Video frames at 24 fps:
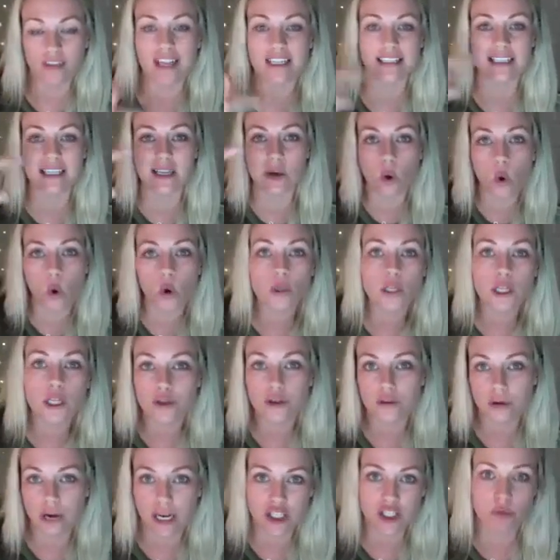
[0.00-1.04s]
That's the only
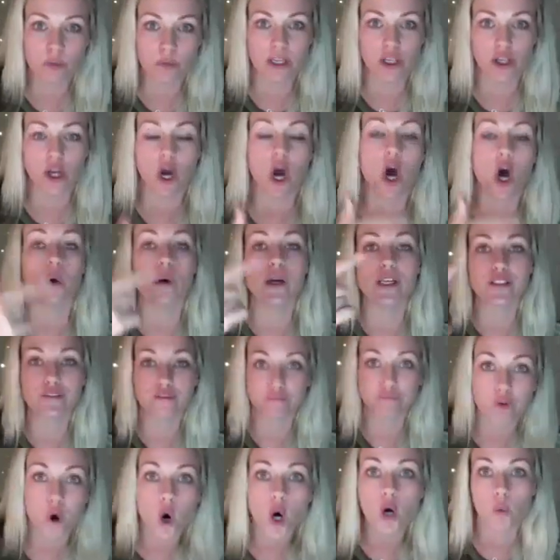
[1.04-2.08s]
direction we can go is
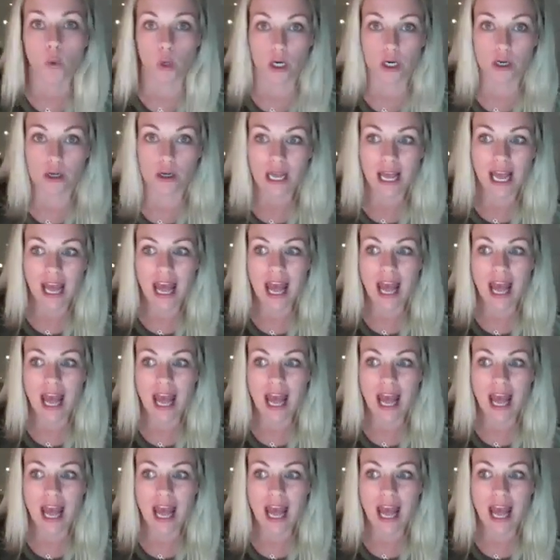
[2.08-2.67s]
forward,